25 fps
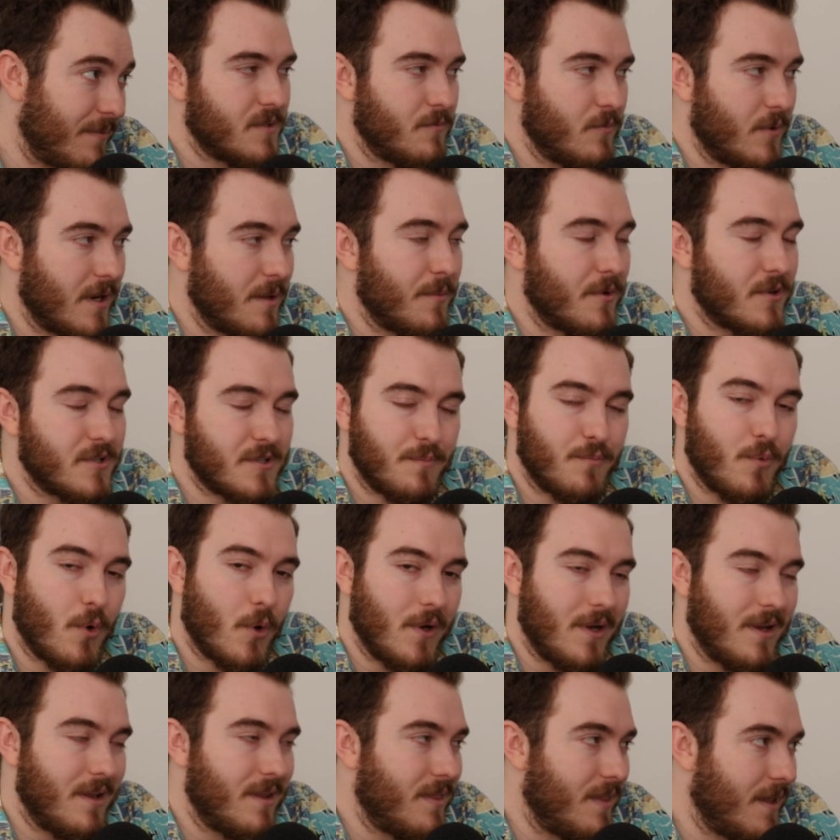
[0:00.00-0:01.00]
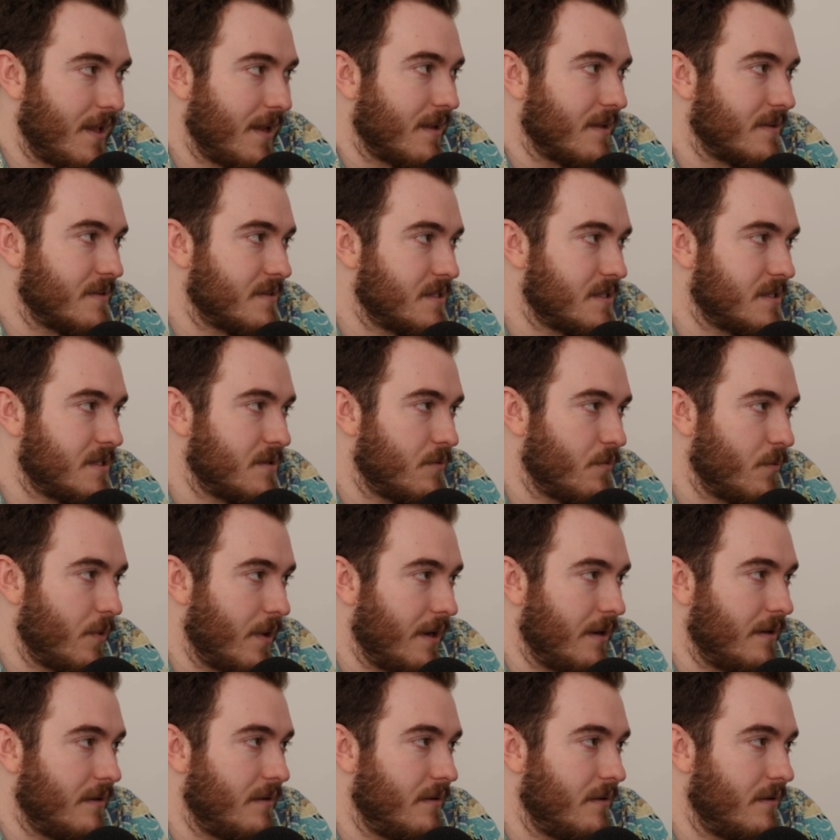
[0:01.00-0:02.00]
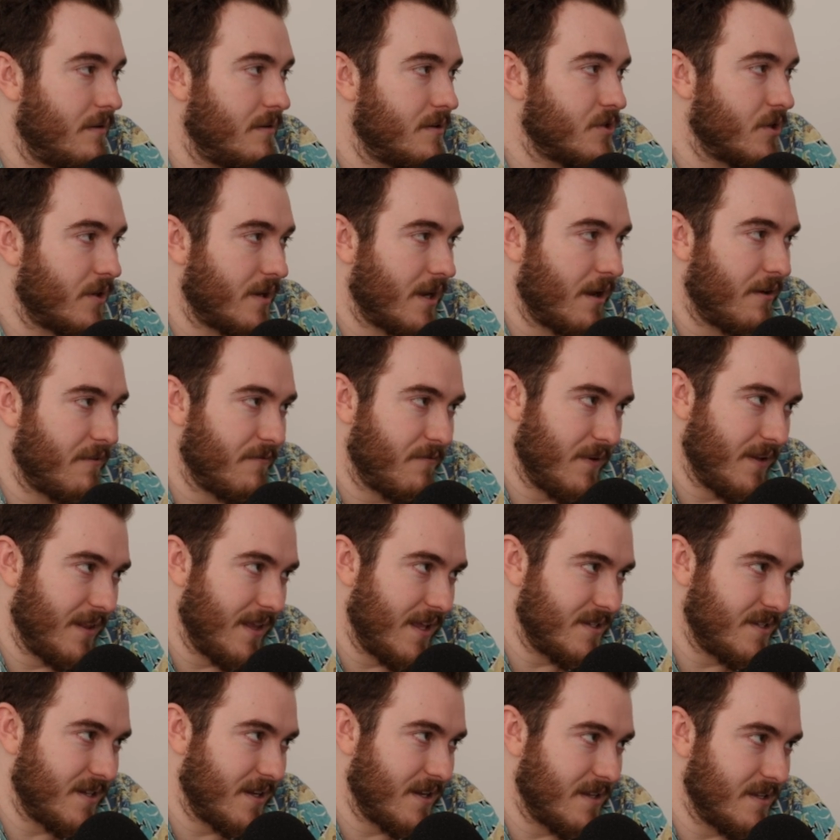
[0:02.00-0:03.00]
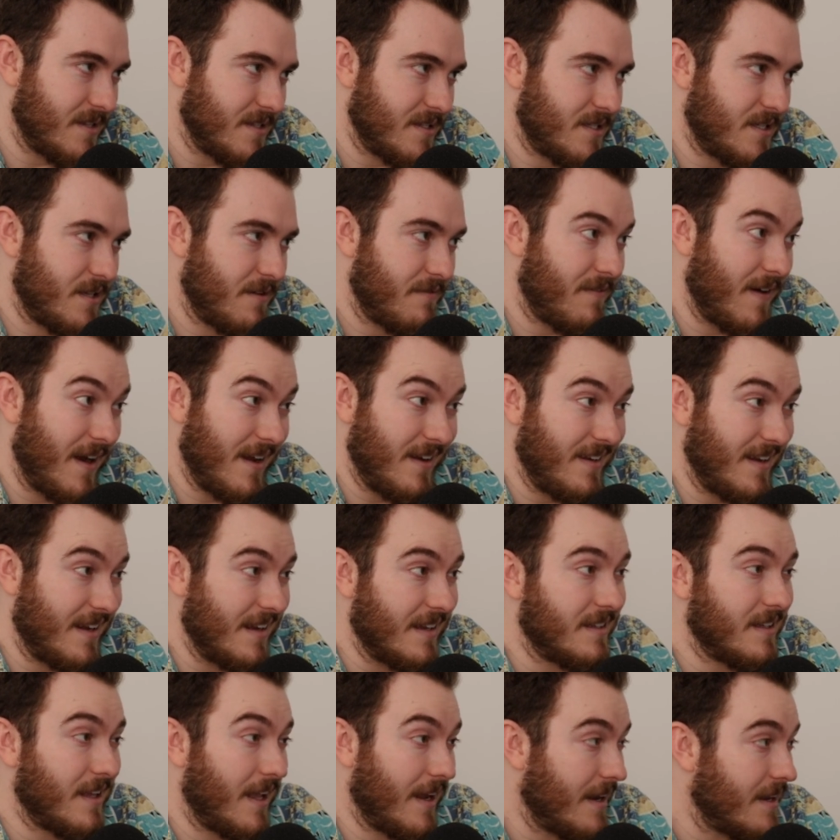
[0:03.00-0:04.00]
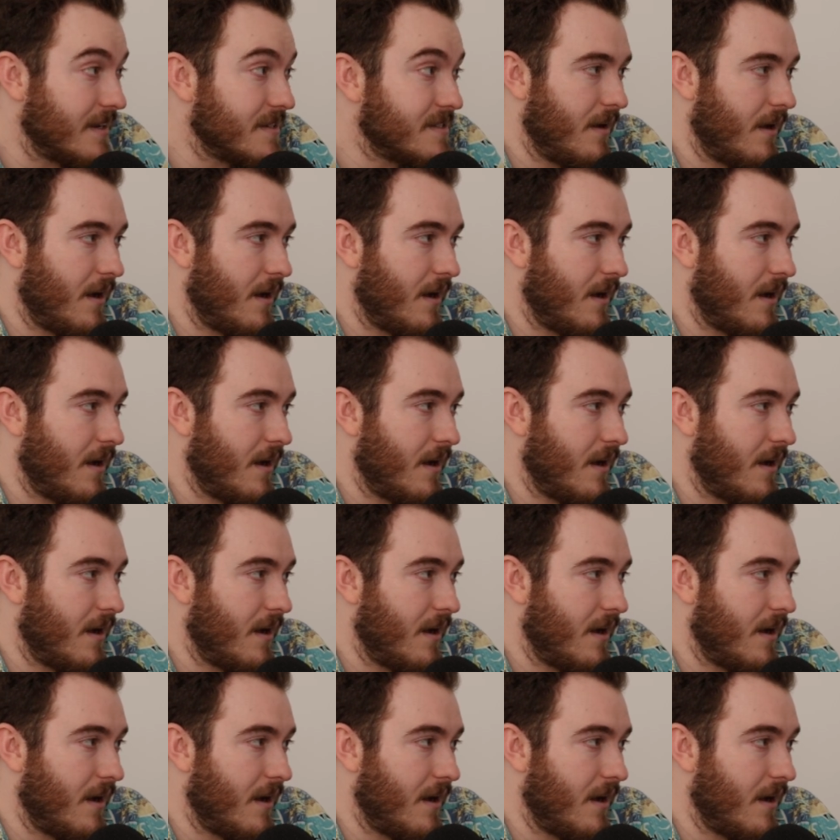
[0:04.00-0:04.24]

One of the most important things when starting out in freelancing is finding clients.